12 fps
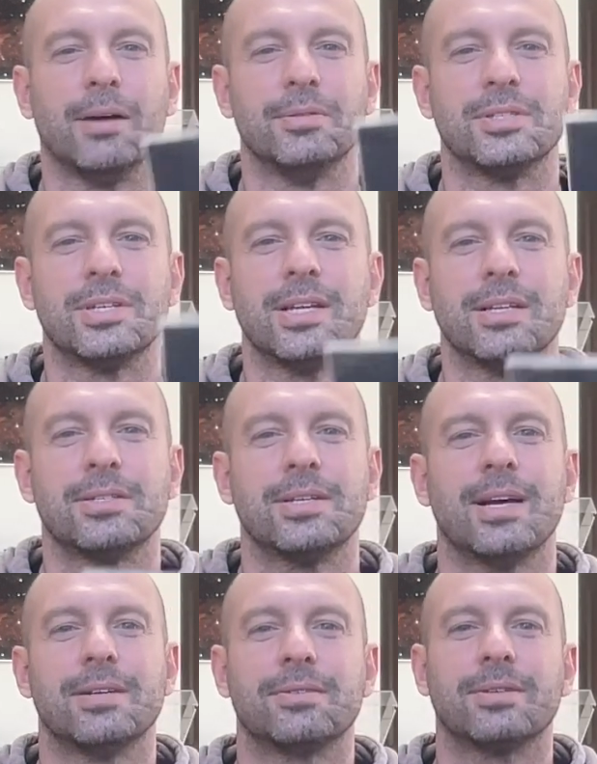I would say this
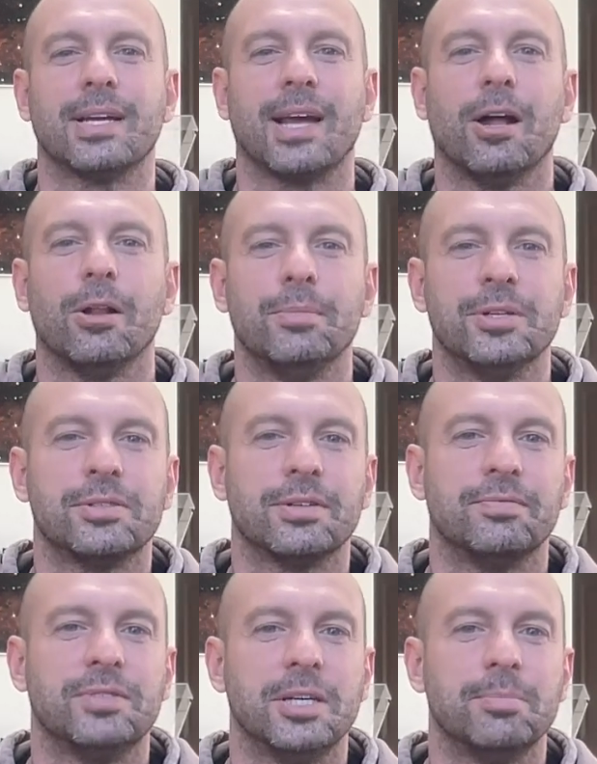has like elements
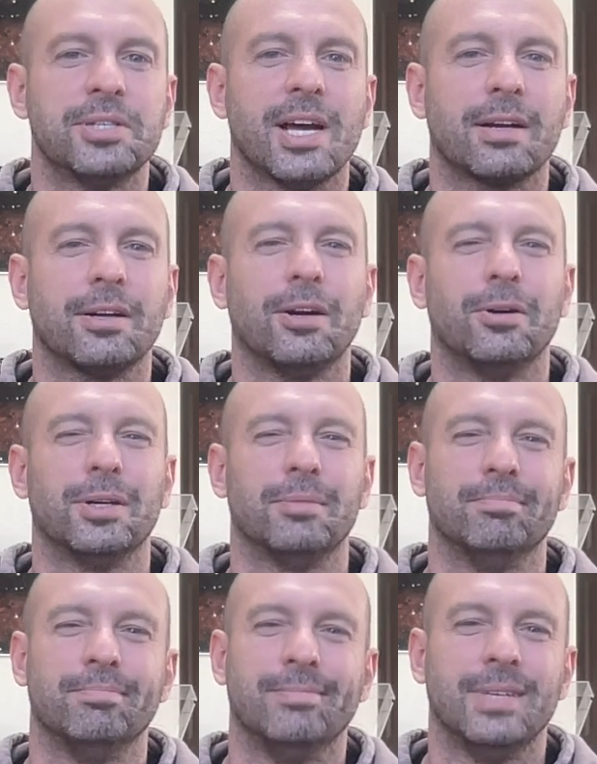of deep techno
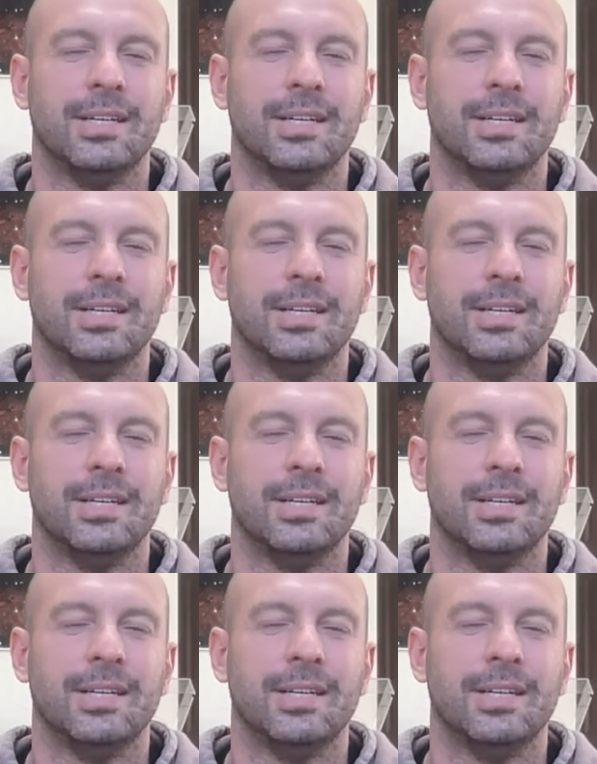and